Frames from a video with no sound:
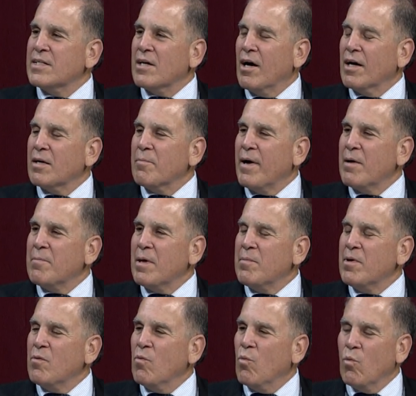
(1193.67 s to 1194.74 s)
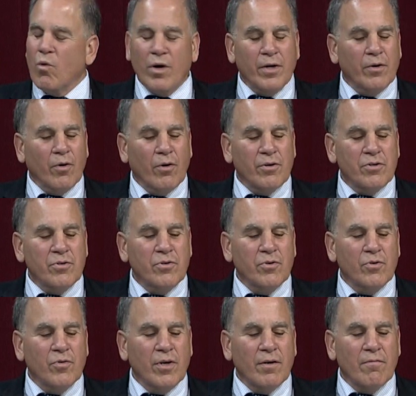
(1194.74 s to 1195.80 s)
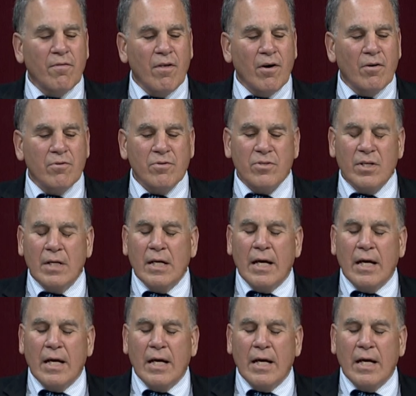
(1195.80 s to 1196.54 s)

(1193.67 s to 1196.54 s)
talk about maybe one or two of those